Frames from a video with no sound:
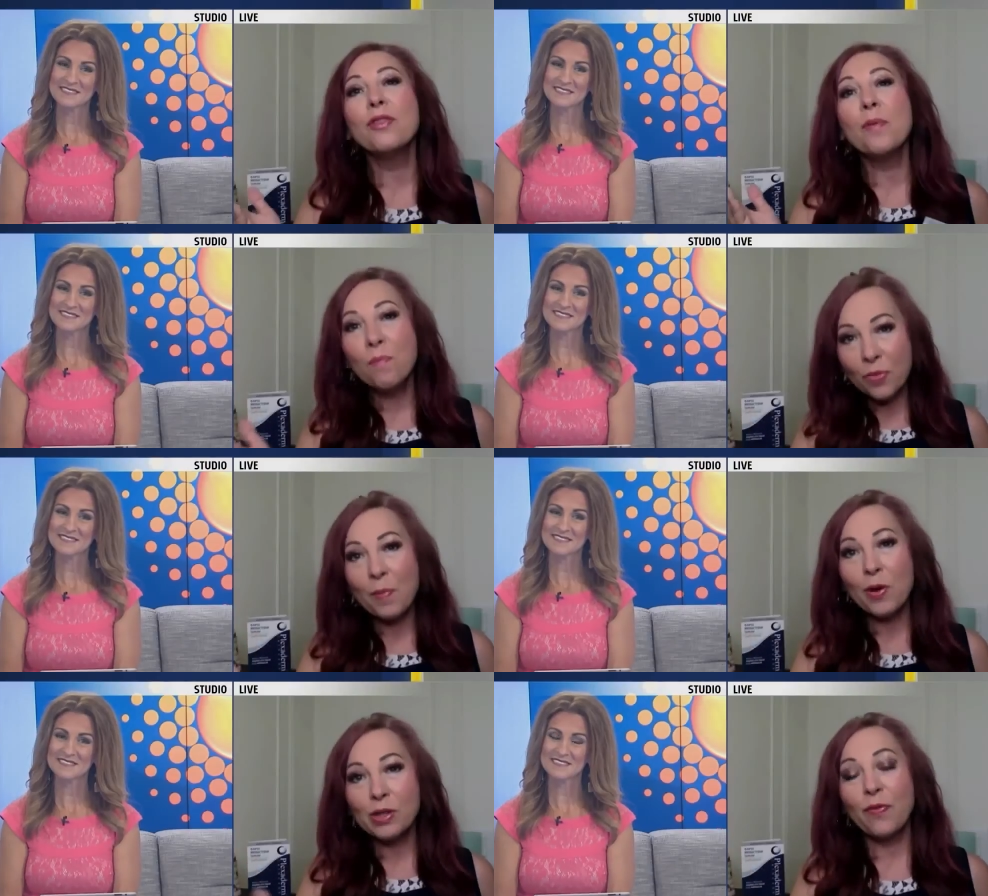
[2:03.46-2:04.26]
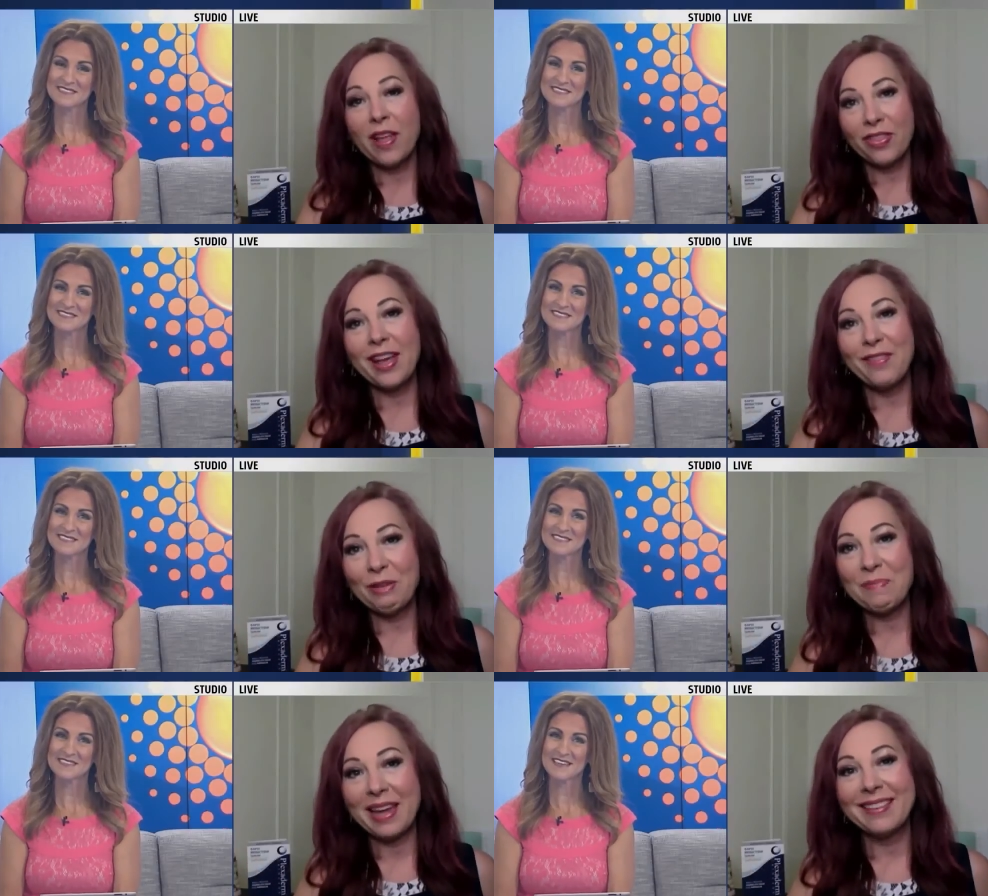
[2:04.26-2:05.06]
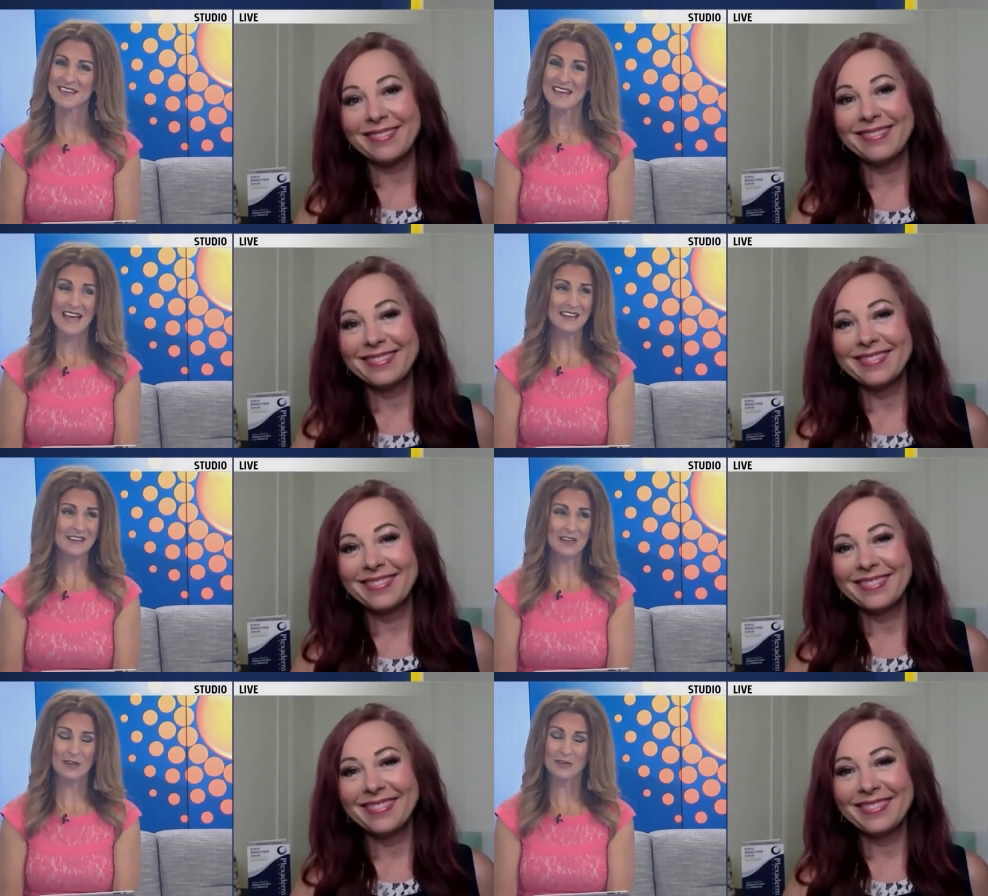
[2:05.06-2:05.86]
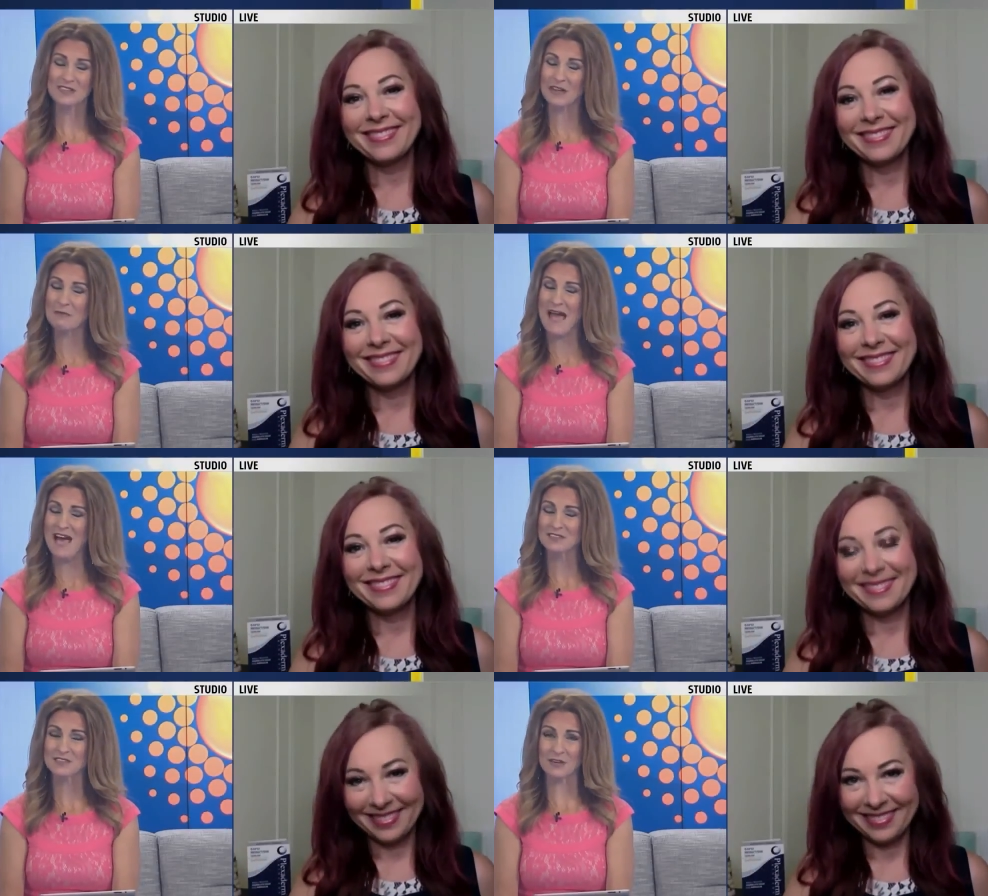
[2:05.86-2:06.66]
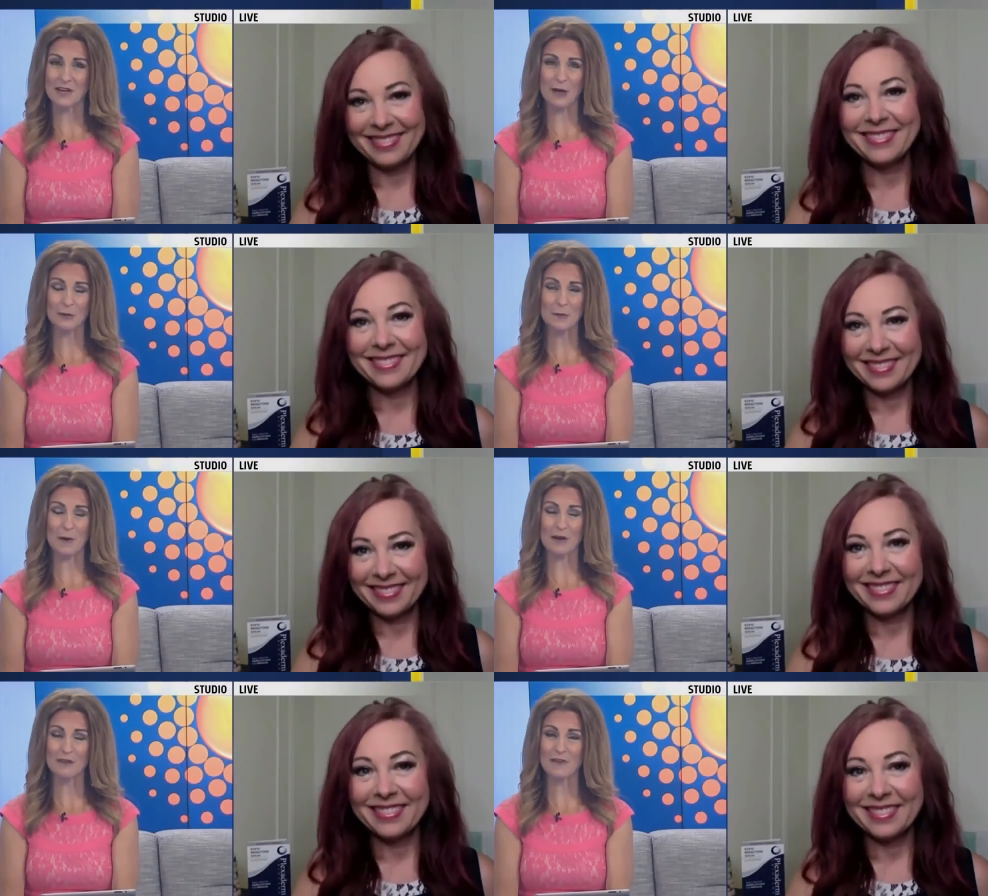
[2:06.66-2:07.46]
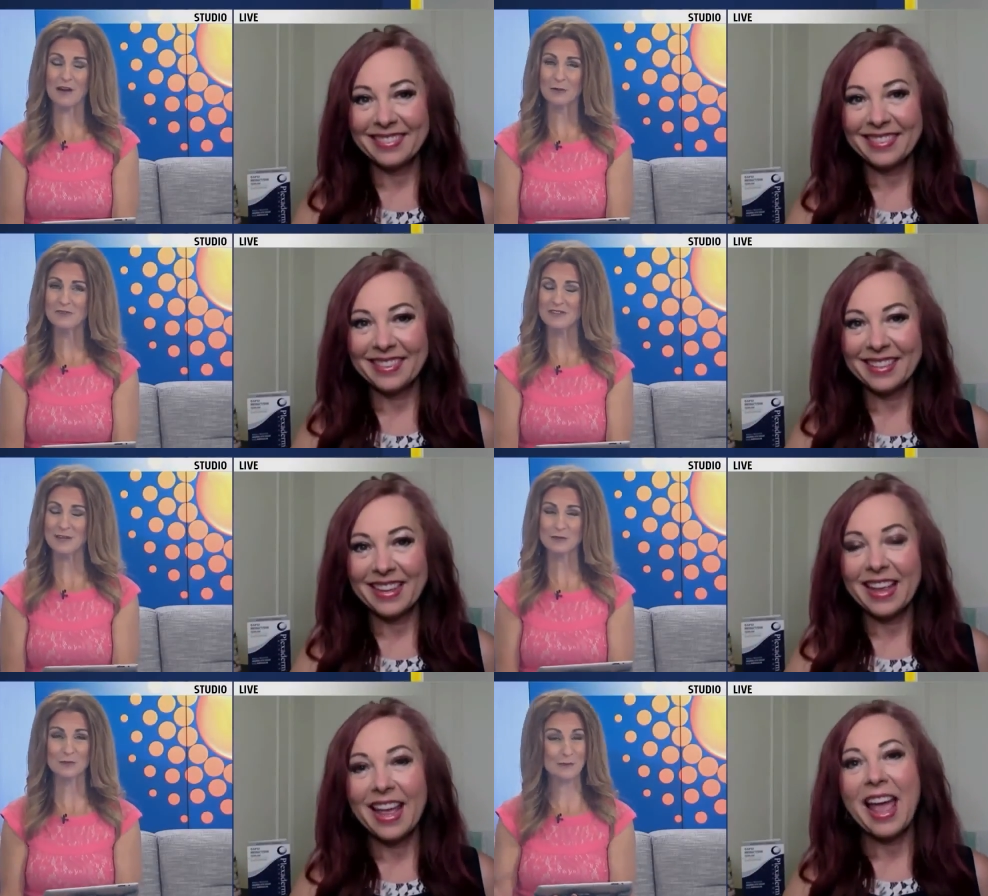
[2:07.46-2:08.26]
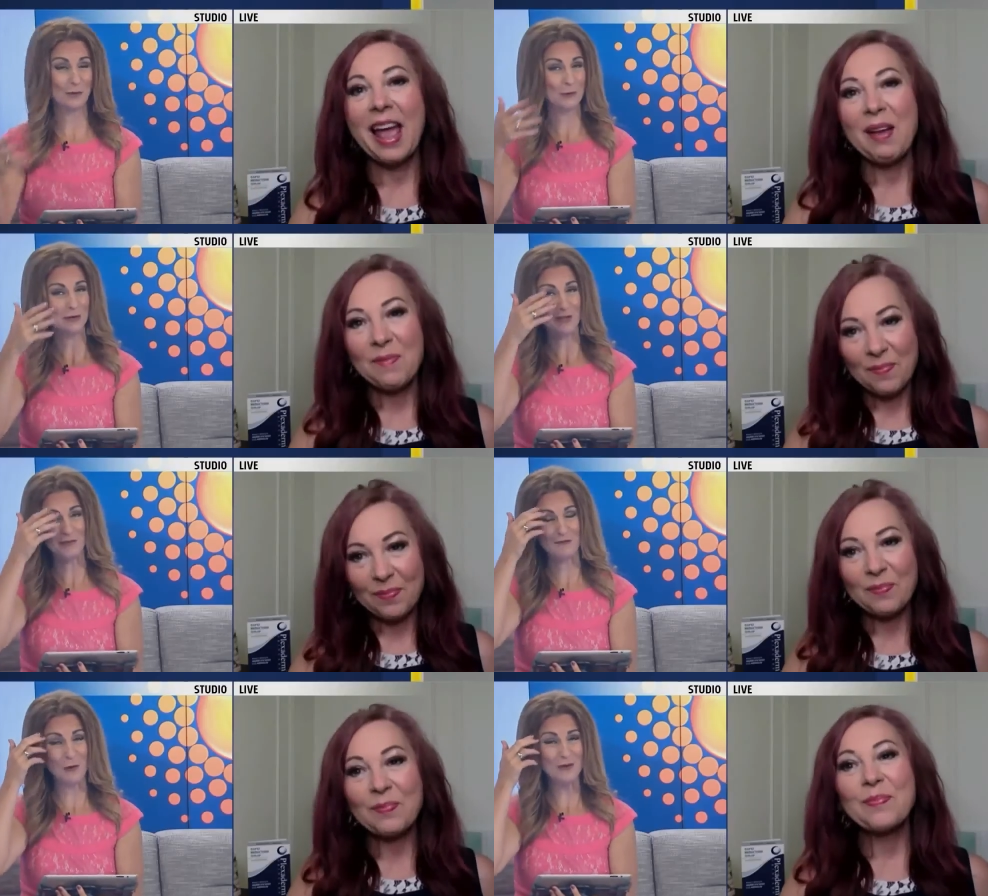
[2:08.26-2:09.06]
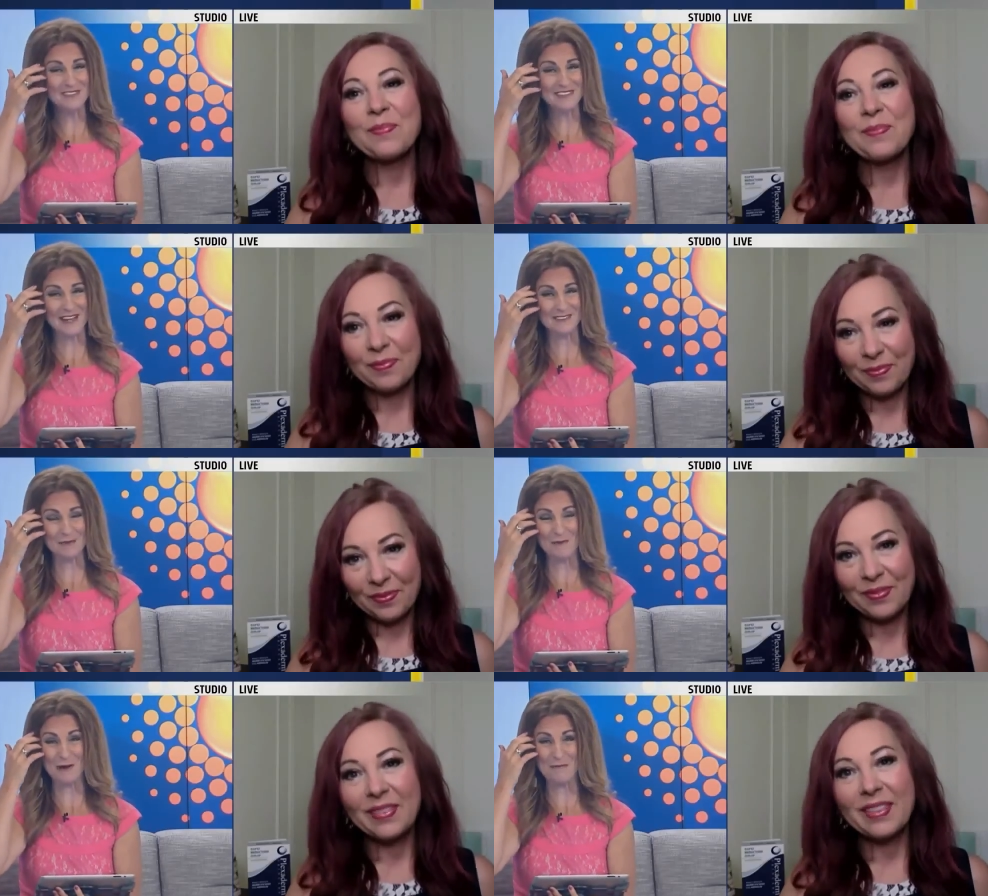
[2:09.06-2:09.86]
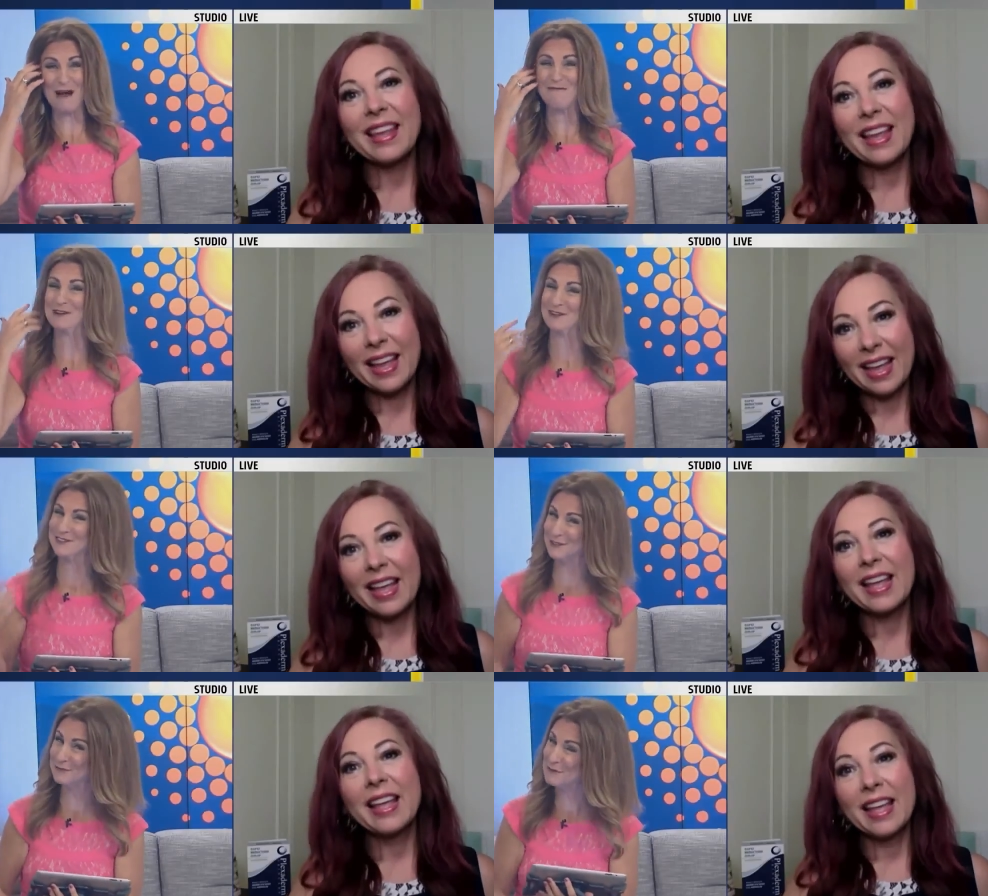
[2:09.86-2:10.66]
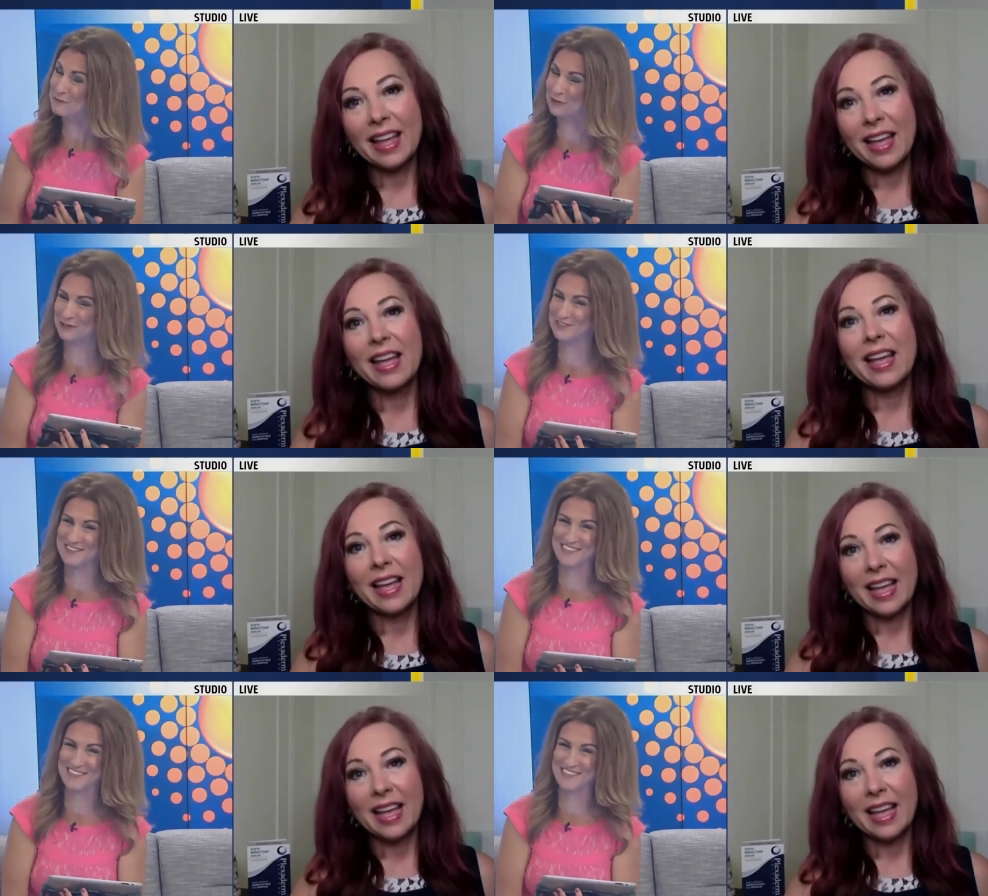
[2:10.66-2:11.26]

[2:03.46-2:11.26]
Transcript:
Speaker 1: the, the most fun thing for me.
Speaker 2: And, you know, it looks like masks are now going to be part of our routine, so people are really going to be focusing on some of our problem areas a little bit more, don't you